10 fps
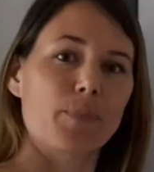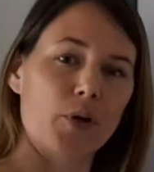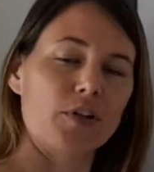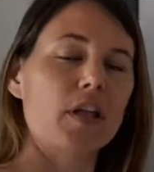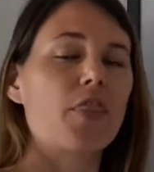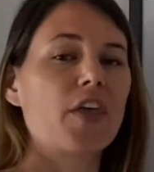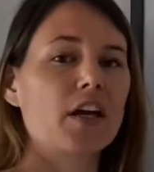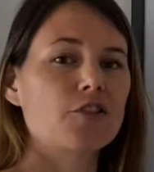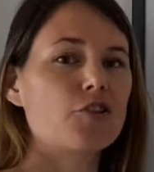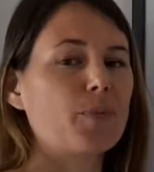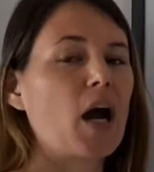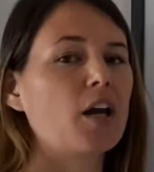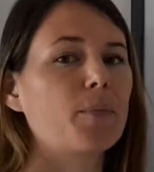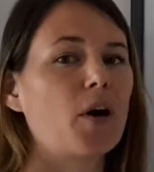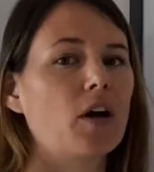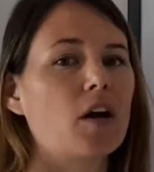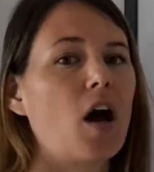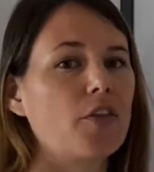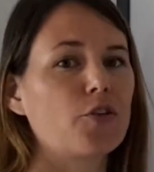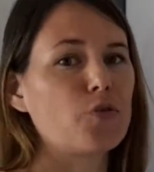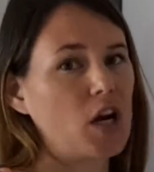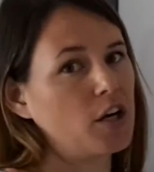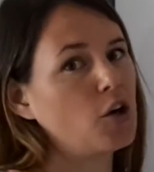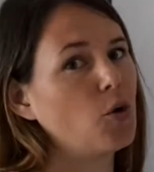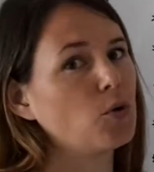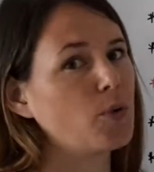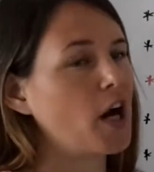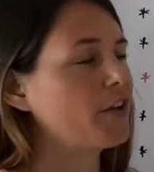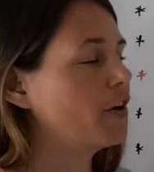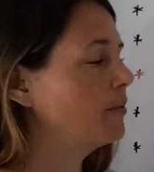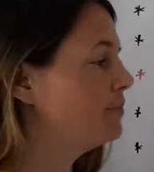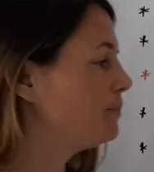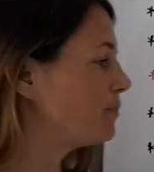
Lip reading: put the injured body part on the running cold water.